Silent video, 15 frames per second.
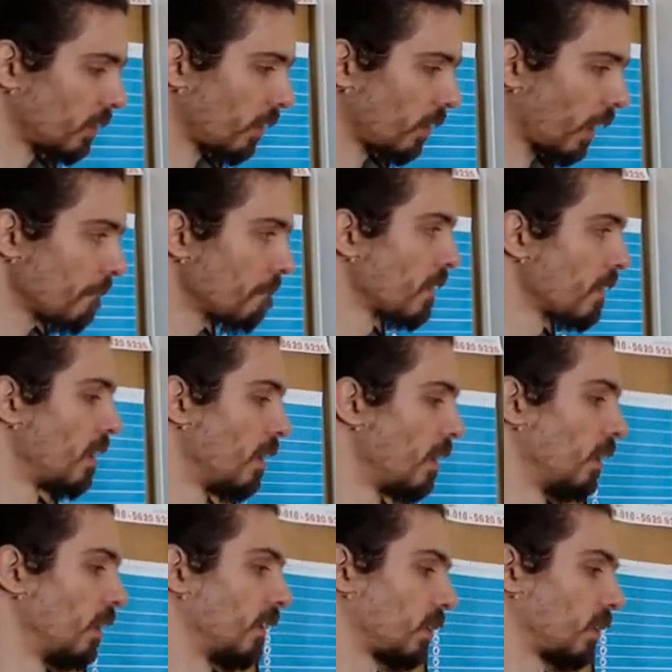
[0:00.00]
okay?
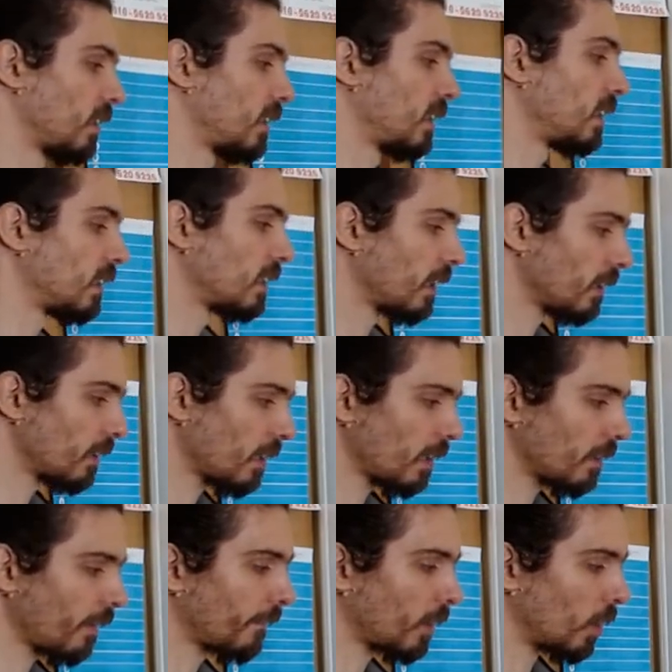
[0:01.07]
So this is the, the,
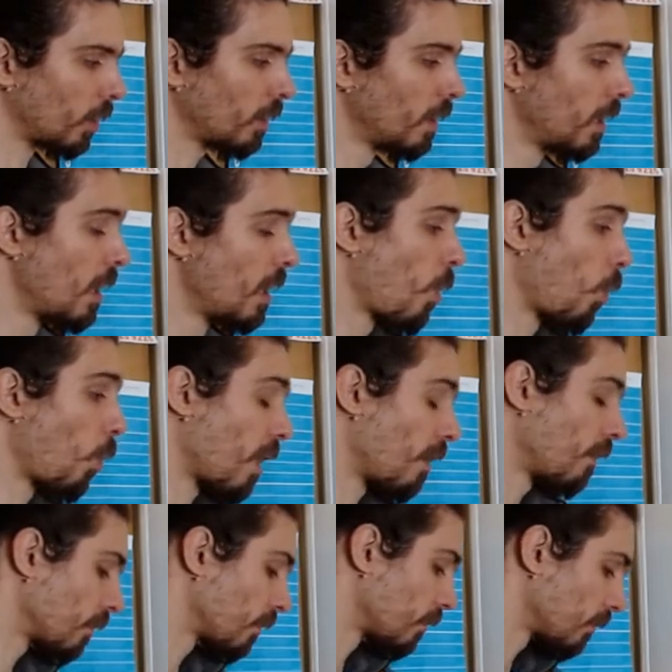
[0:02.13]
the law.
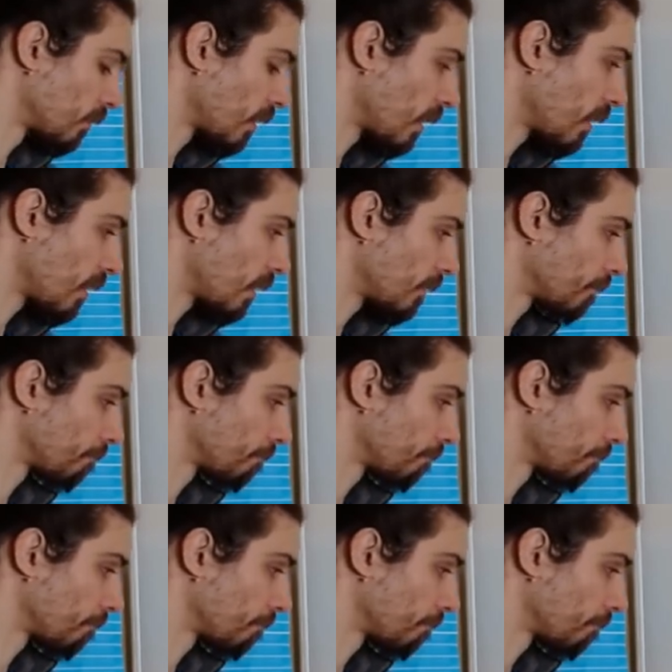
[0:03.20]
Well, uh,